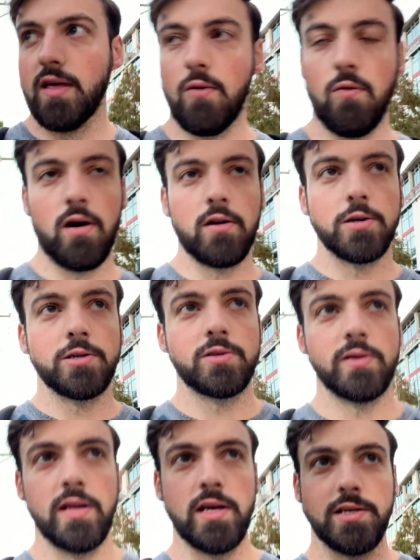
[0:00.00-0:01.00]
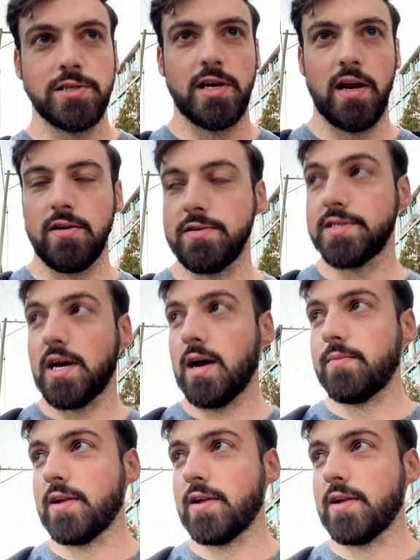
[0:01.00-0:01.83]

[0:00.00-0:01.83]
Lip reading: that Water Street is Channelside,